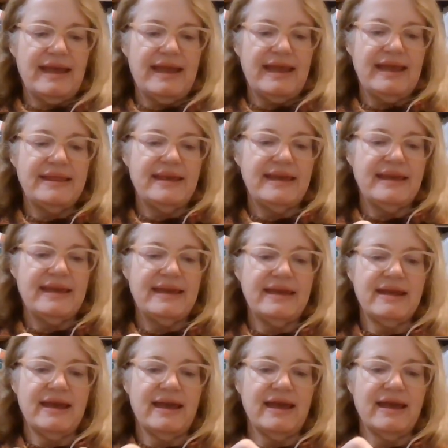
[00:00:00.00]
And
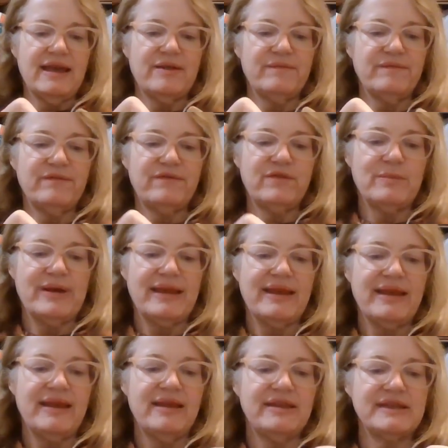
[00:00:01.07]
then
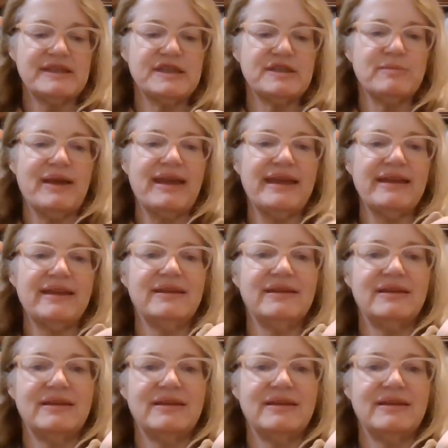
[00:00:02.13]
this is my